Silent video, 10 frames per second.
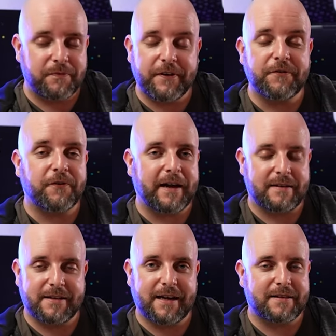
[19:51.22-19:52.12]
feel
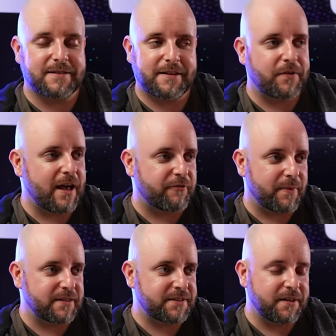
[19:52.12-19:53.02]
free to get this. You have
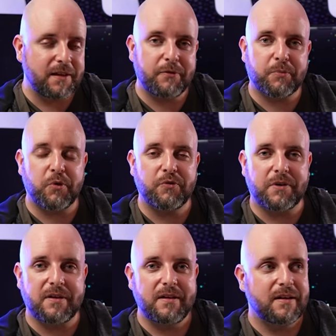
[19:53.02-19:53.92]
my seal of
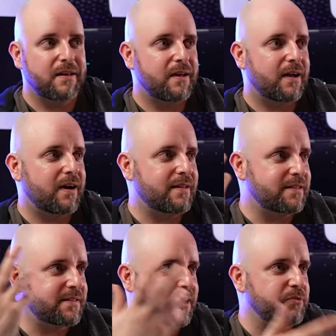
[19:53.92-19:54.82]
approval. Uh,
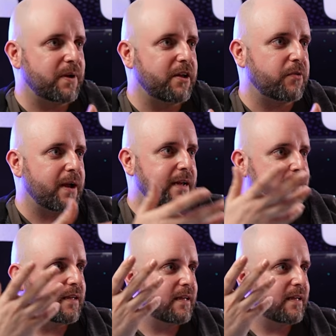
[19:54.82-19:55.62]
this thing's running great.